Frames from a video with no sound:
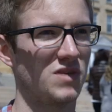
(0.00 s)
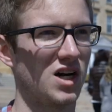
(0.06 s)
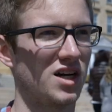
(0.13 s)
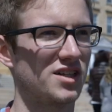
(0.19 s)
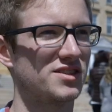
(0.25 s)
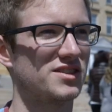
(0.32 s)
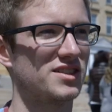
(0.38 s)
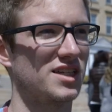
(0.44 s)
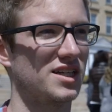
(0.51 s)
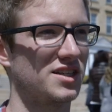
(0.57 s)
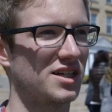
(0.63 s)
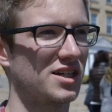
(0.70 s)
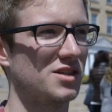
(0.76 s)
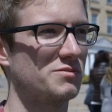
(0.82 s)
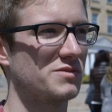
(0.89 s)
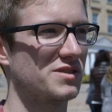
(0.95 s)
Honestly, I
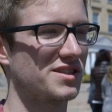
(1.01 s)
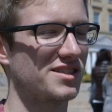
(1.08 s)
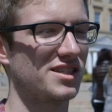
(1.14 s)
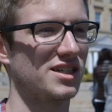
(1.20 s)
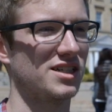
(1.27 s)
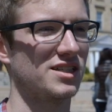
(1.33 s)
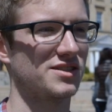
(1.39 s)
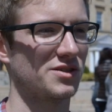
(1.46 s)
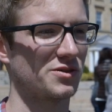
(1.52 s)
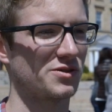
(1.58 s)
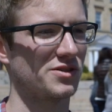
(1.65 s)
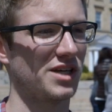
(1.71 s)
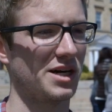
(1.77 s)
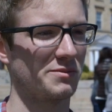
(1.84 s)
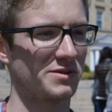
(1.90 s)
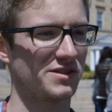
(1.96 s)
think I'll miss the
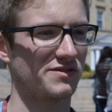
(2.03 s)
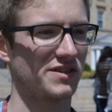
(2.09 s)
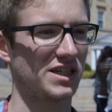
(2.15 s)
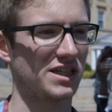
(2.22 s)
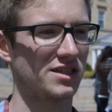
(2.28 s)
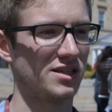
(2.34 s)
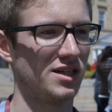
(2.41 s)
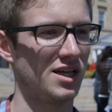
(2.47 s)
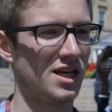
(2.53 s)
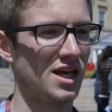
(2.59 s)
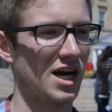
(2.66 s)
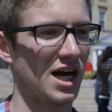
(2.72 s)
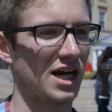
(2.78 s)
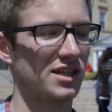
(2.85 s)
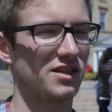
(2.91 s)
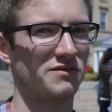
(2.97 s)
social atmosphere.
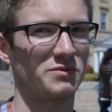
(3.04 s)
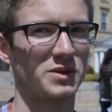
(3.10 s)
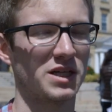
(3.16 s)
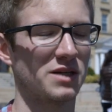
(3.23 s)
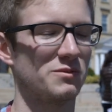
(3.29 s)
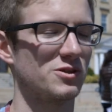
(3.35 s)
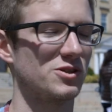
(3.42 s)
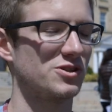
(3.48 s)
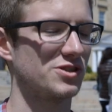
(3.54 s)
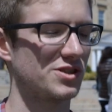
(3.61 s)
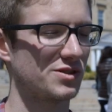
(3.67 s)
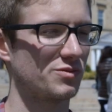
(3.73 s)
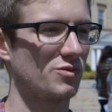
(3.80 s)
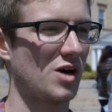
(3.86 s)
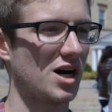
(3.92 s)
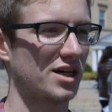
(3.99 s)
I love being able to
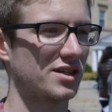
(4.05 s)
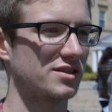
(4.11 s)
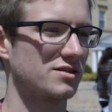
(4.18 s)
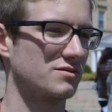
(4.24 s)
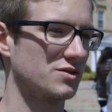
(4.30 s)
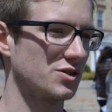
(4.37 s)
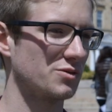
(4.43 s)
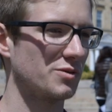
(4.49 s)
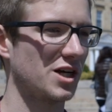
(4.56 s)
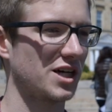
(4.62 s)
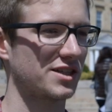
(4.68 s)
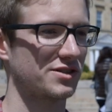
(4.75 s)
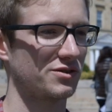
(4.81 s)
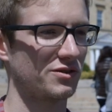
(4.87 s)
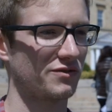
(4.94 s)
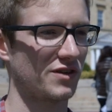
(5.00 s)
just walk two
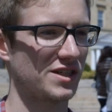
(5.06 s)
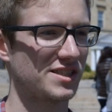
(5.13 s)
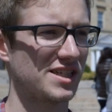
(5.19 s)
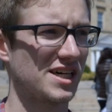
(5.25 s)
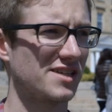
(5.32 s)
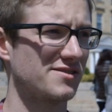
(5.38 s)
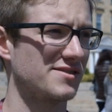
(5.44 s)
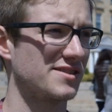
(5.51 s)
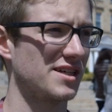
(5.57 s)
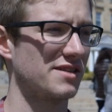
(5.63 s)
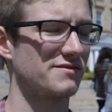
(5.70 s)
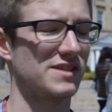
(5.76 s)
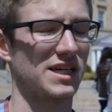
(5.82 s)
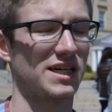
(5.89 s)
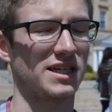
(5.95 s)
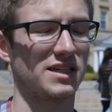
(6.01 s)
blocks to a friend's house instead
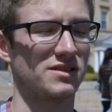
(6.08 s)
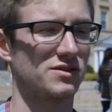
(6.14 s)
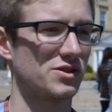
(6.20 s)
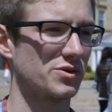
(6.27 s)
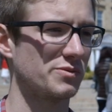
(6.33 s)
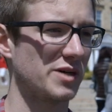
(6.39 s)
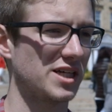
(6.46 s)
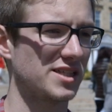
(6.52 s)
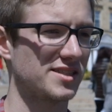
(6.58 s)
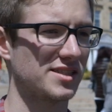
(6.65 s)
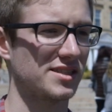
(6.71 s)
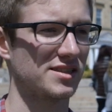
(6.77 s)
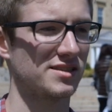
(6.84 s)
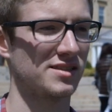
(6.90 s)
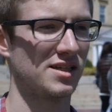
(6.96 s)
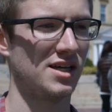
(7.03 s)
of taking two
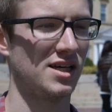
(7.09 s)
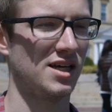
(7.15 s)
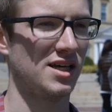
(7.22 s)
buses.